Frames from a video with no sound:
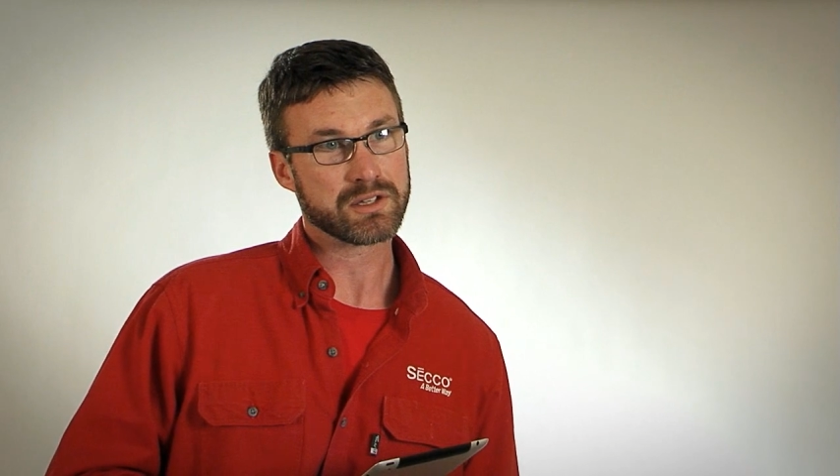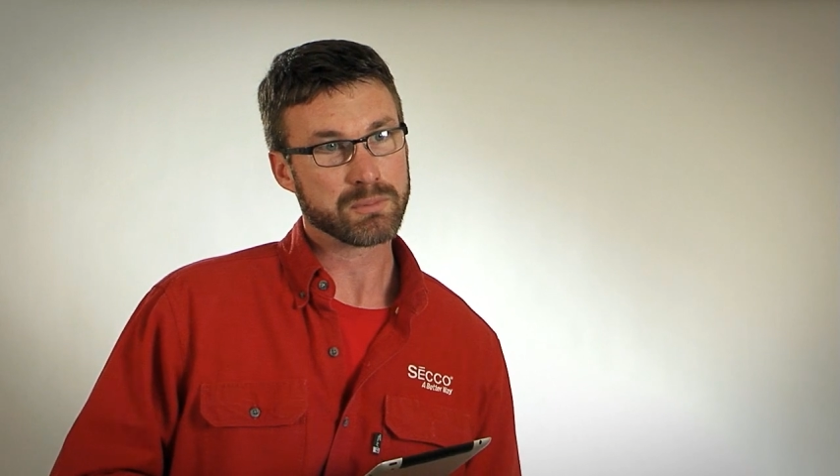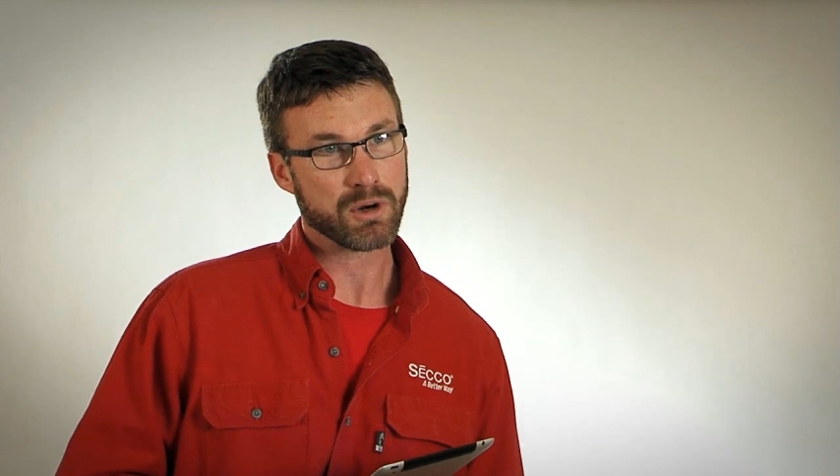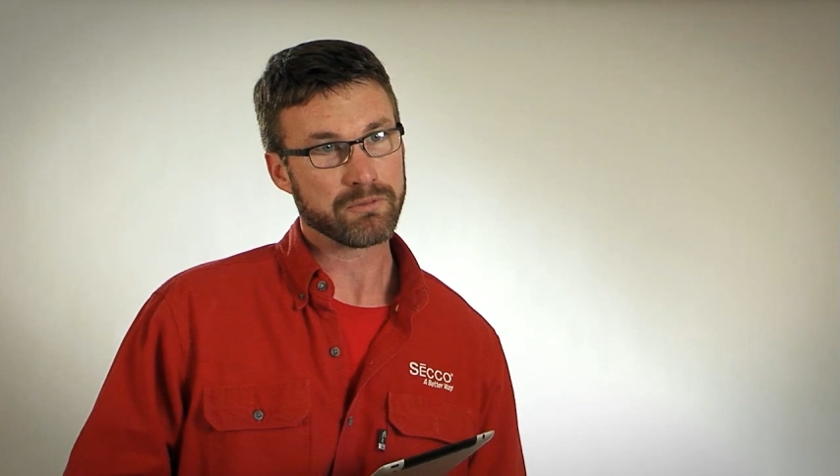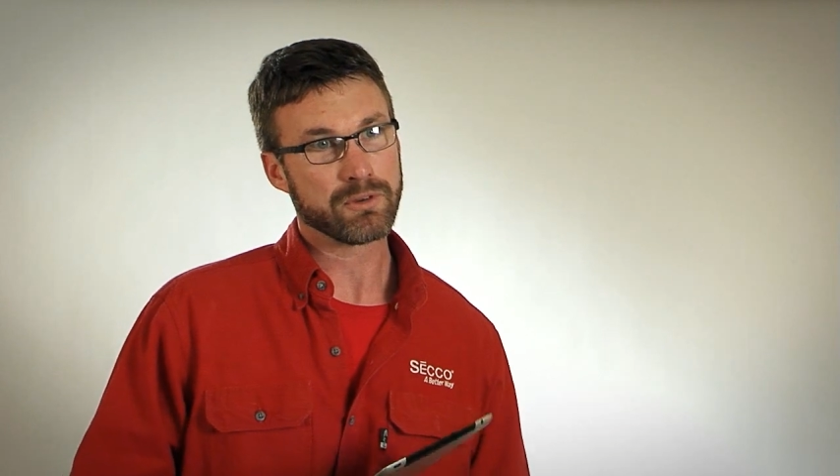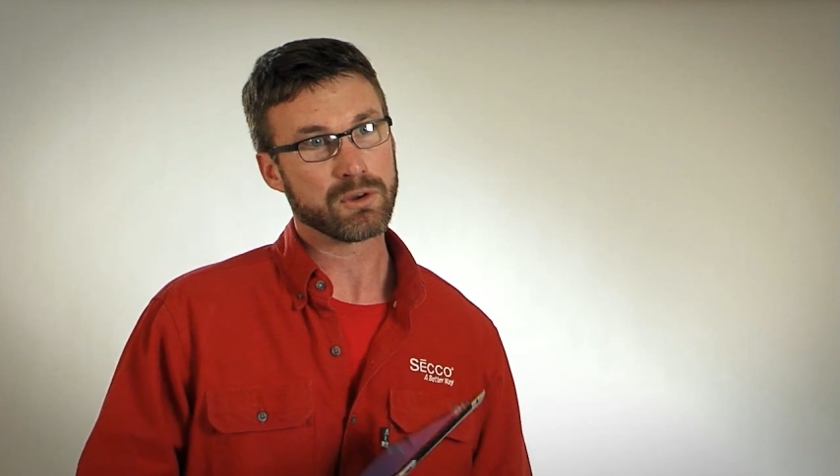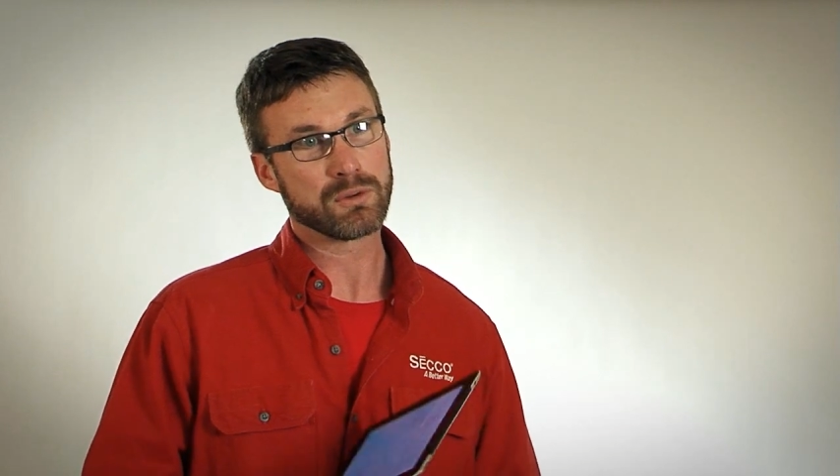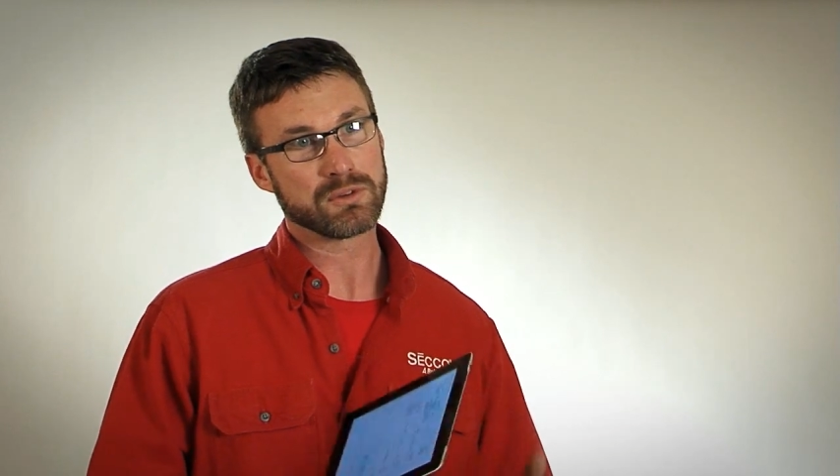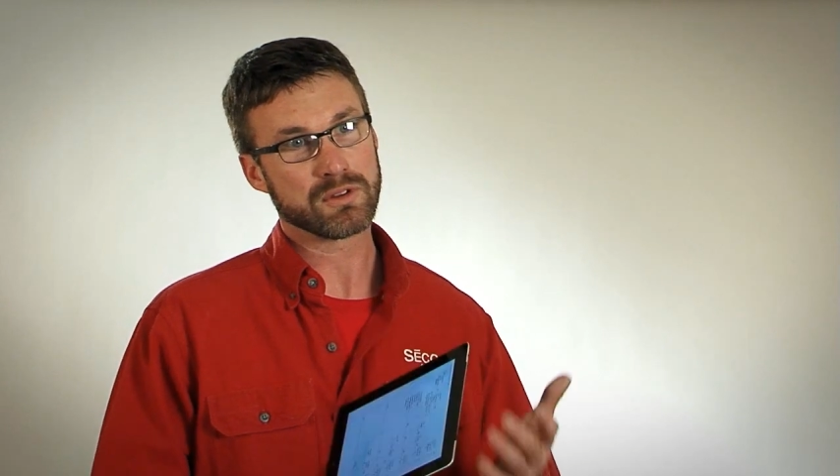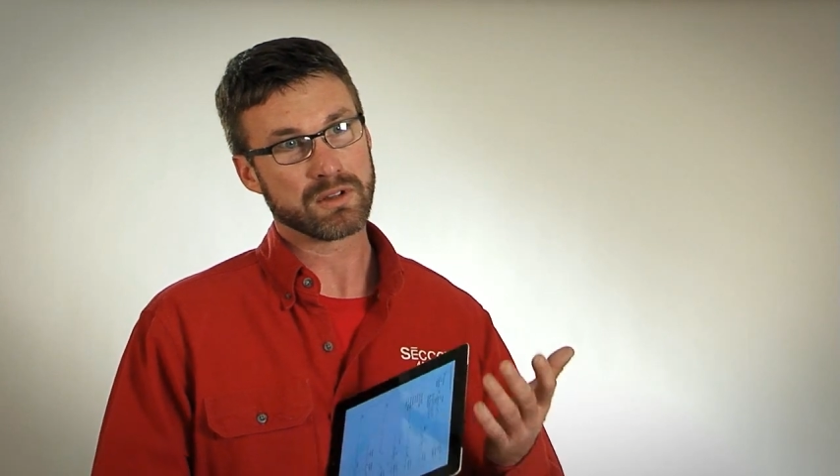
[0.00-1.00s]

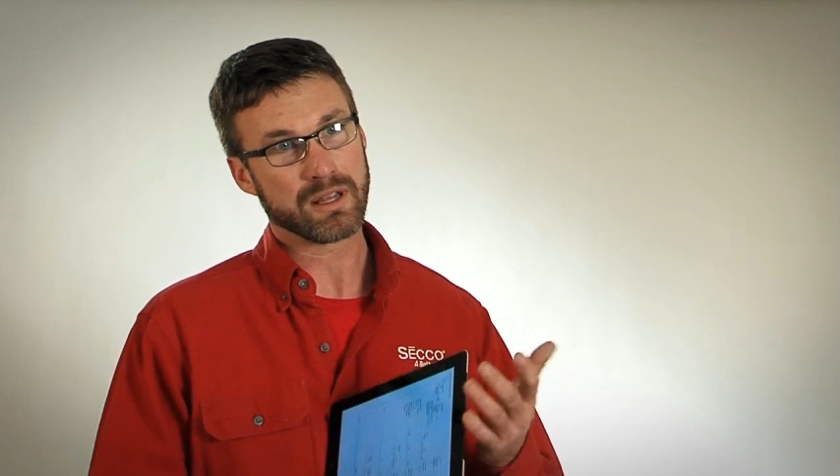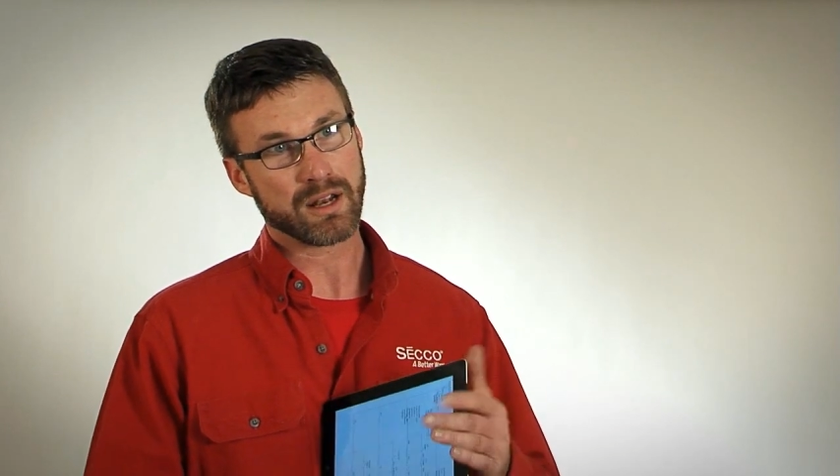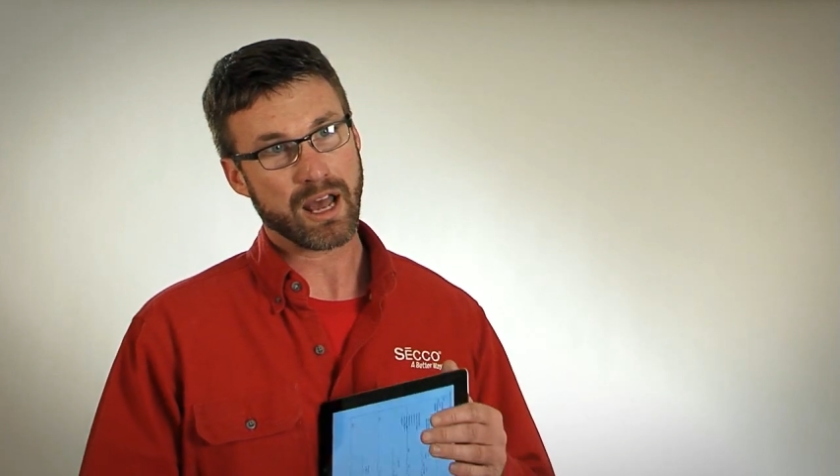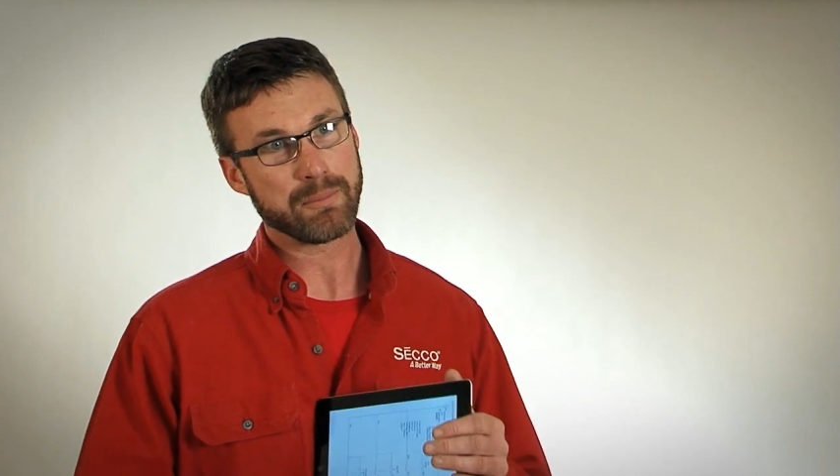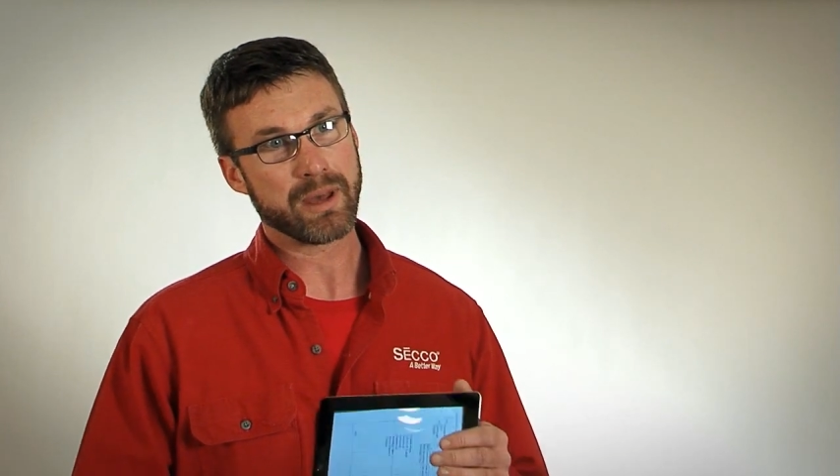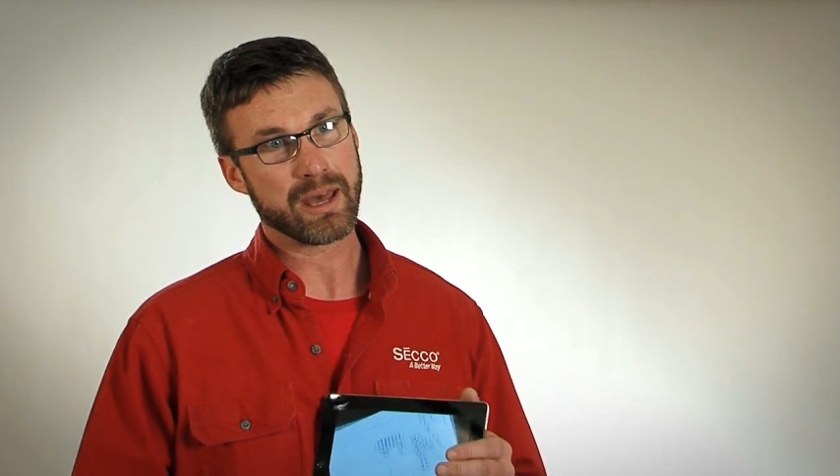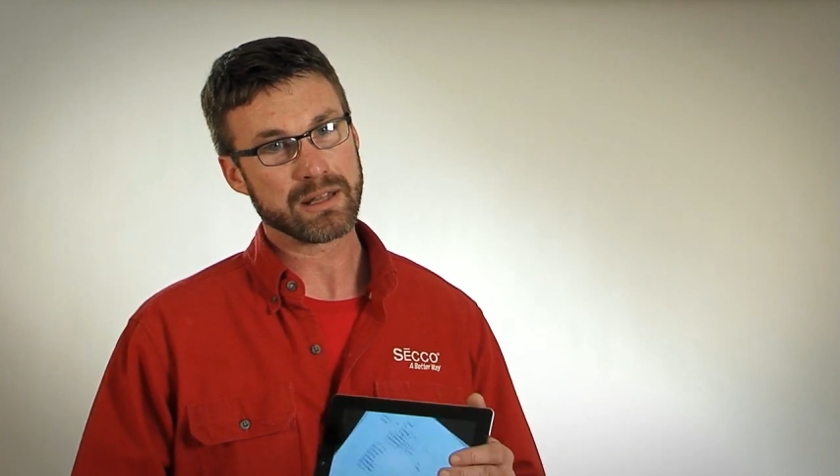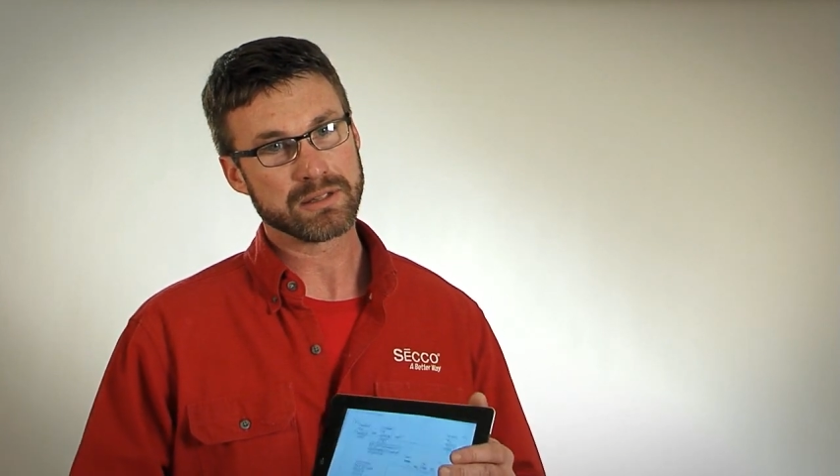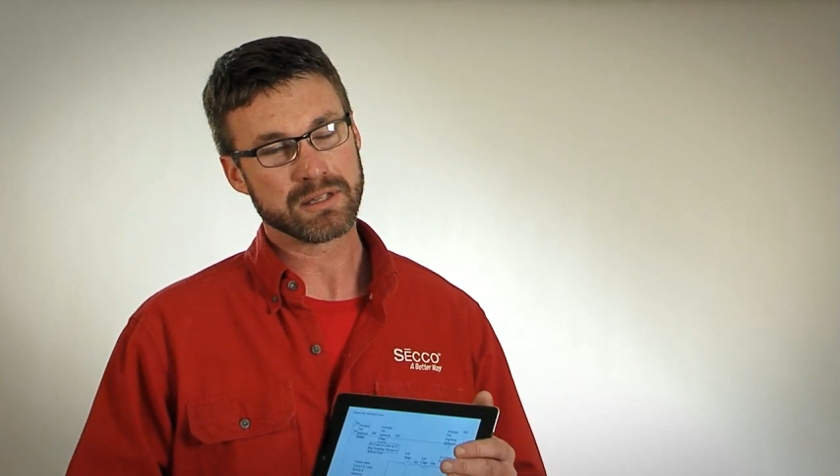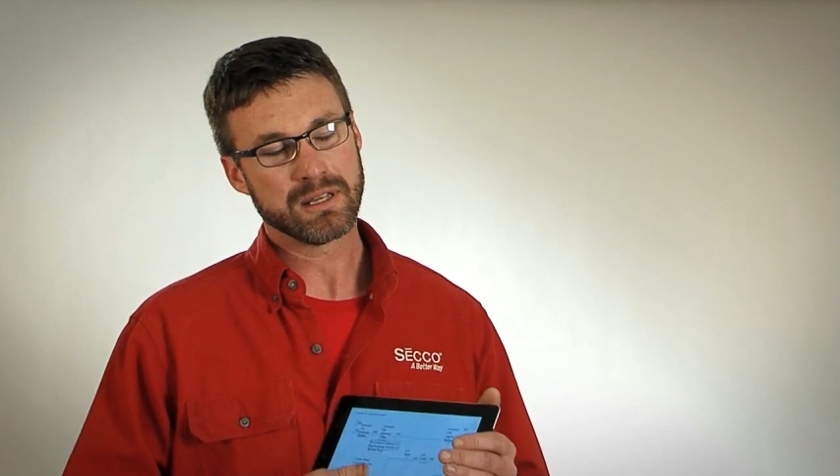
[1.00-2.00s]
smartphones and
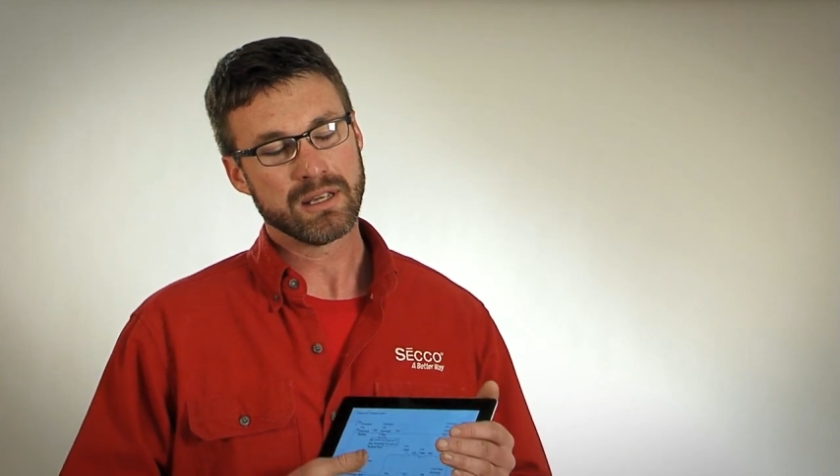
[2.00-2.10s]
iPads.